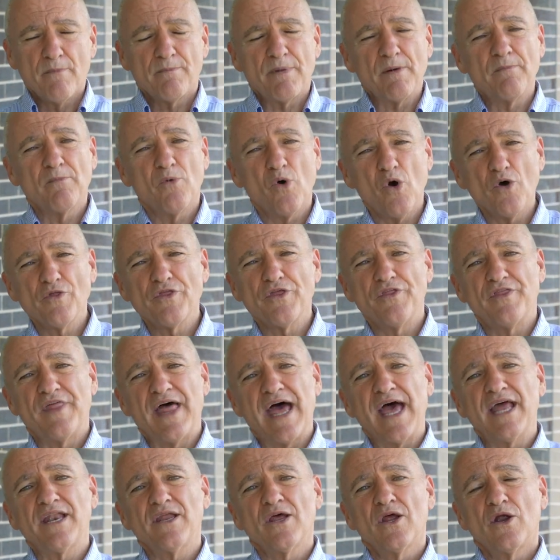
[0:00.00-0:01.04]
But more than
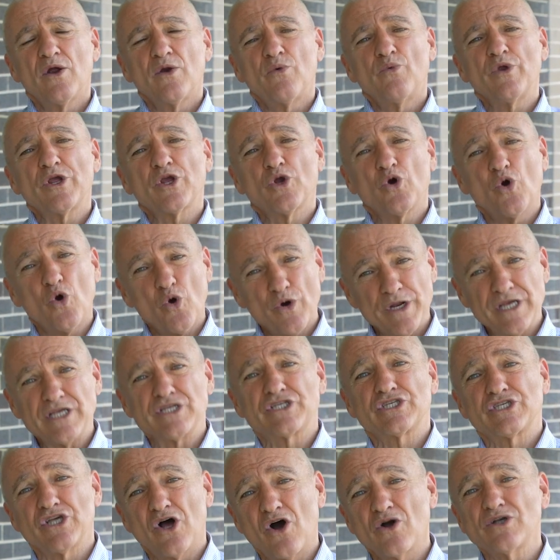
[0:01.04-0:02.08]
that, recording
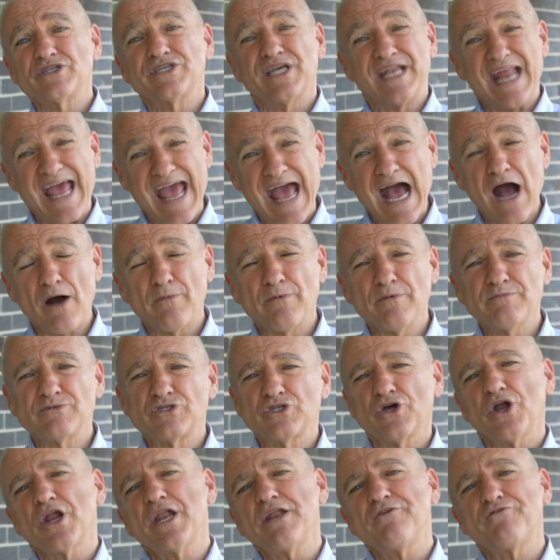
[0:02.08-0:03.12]
songs and
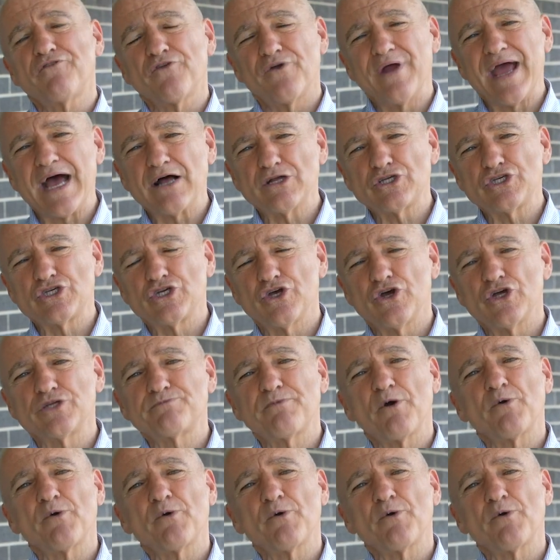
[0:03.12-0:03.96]
albums, not only for our church,